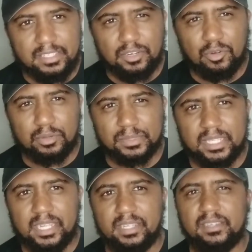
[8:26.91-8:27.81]
You know what I'm
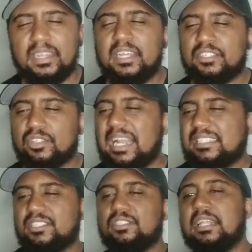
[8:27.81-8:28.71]
saying? So
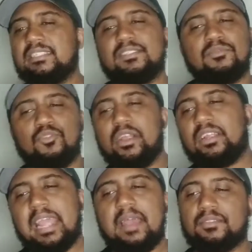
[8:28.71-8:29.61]
that's some
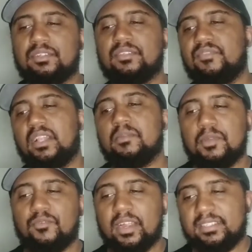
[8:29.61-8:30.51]
great character
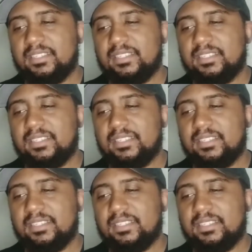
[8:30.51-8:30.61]
development right